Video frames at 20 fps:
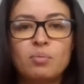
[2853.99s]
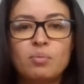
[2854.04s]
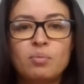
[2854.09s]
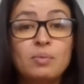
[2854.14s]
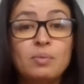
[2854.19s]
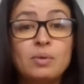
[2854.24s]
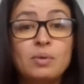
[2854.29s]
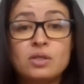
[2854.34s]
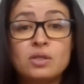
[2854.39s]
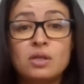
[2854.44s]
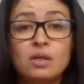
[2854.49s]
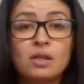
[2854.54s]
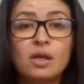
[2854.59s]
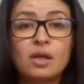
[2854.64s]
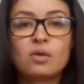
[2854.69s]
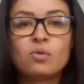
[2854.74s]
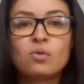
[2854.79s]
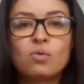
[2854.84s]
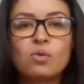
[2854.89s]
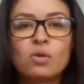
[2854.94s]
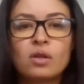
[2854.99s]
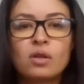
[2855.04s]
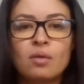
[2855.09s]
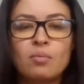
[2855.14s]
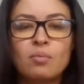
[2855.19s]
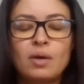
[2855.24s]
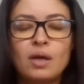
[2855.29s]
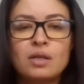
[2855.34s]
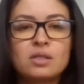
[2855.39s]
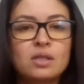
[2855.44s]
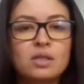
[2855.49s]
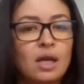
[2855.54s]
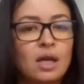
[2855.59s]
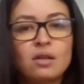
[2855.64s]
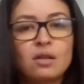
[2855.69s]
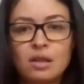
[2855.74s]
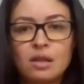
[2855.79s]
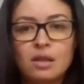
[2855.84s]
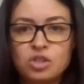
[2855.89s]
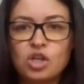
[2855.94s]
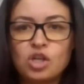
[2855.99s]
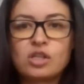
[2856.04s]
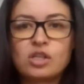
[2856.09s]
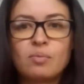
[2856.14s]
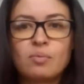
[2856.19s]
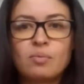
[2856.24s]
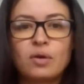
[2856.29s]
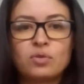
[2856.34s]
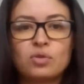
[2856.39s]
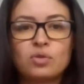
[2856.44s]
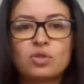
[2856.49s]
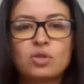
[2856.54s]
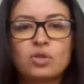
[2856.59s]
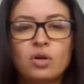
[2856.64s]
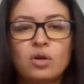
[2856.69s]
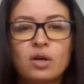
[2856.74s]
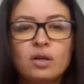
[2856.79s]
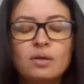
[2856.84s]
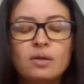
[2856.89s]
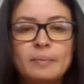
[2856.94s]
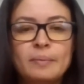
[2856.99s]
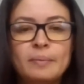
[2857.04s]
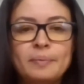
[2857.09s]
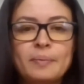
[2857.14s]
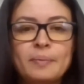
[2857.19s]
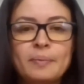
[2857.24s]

PPC, like Google campaigns? And I just about to start,